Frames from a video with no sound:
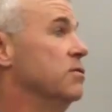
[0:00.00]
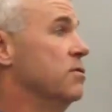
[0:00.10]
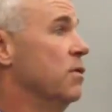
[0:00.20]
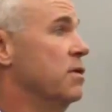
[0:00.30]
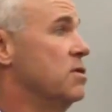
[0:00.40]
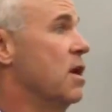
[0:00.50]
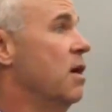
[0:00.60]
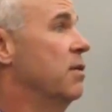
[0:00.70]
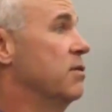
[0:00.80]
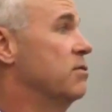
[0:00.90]
lose their only
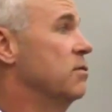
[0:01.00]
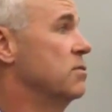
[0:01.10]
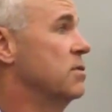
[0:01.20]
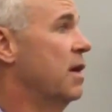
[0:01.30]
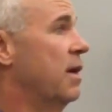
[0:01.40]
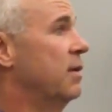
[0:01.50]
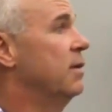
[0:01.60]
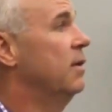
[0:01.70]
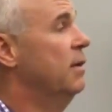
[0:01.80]
child, and it's so sad.